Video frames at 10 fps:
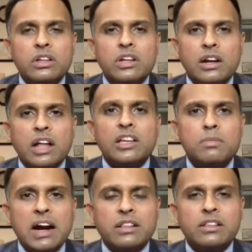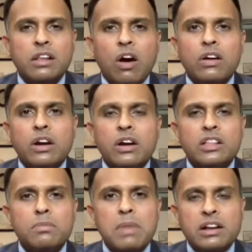Nothing matters in the long run.
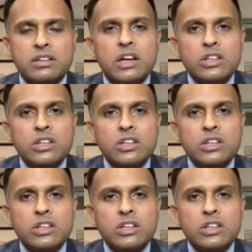Nothing matters.